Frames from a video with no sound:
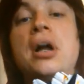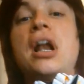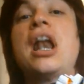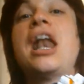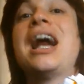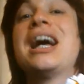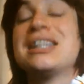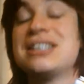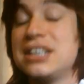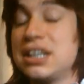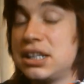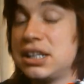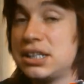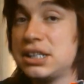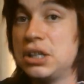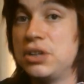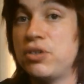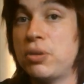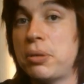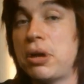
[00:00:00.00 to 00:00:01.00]
classic
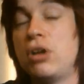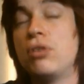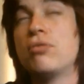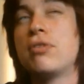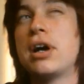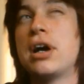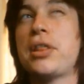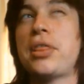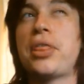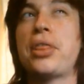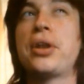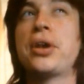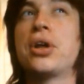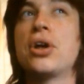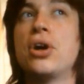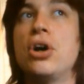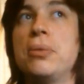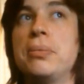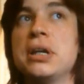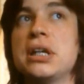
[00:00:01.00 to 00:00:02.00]
Silverbolt rather than
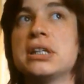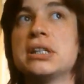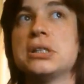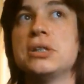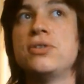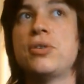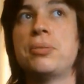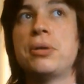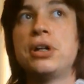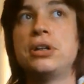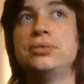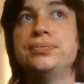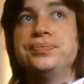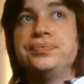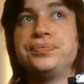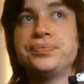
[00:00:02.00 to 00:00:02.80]
comic Silverbolt.